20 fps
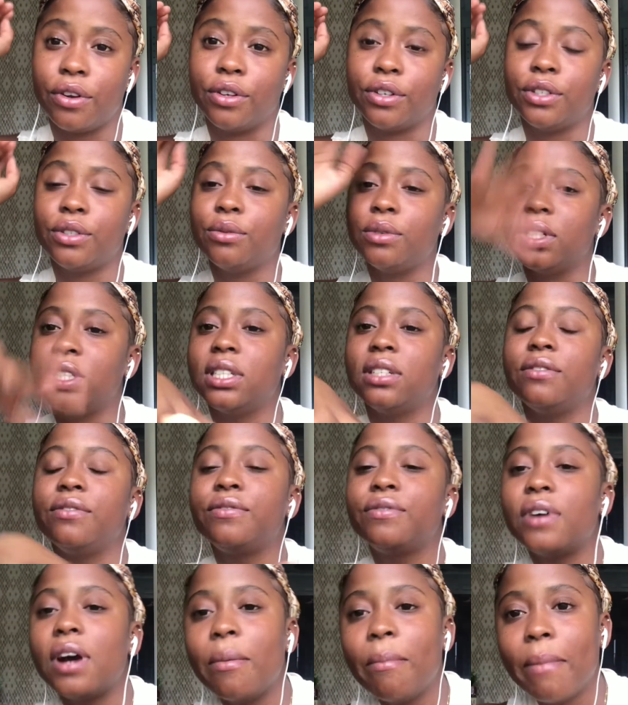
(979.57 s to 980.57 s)
She wasn't
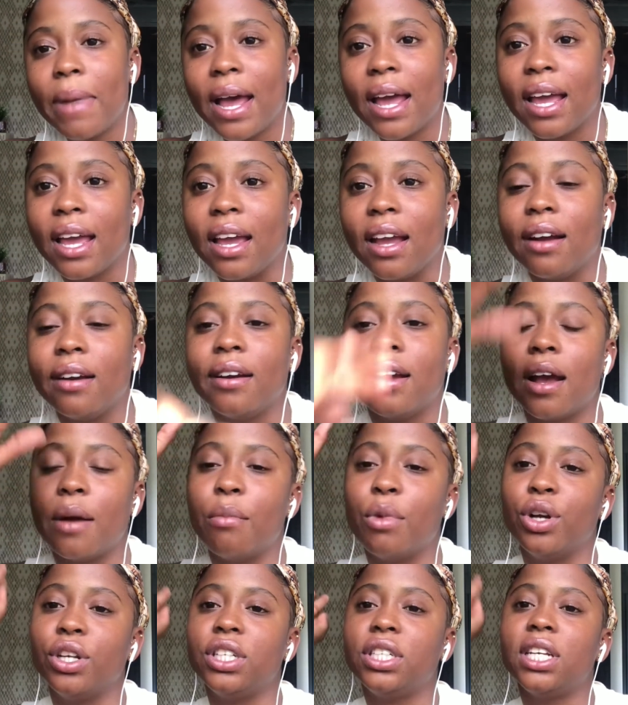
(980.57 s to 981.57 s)
from my area,
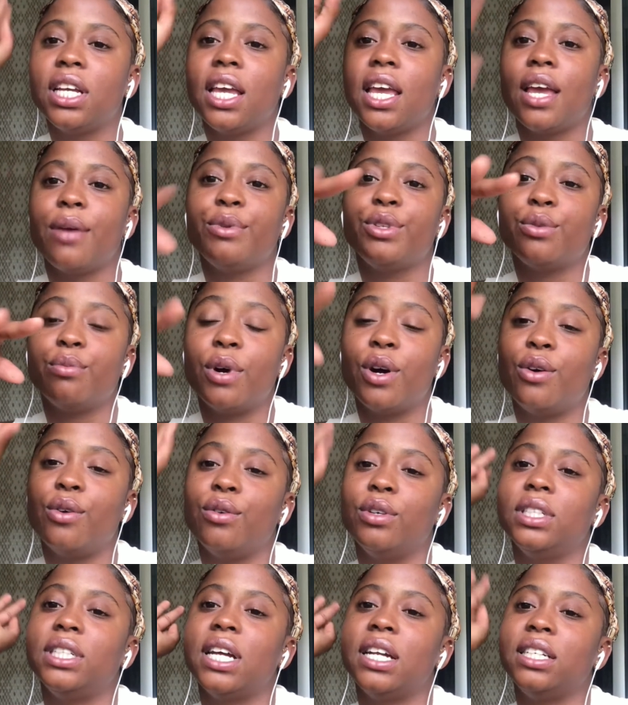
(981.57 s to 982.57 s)
but she came to my
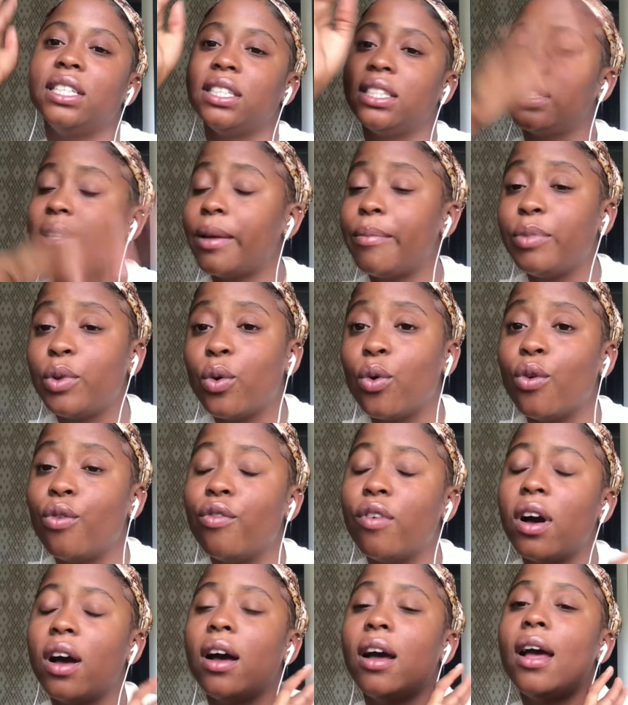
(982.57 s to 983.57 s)
house and she stepped
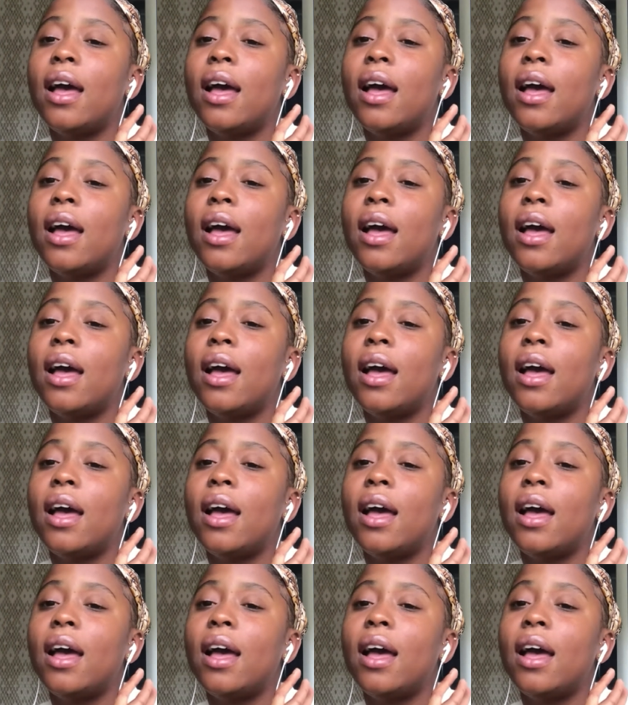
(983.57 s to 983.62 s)
over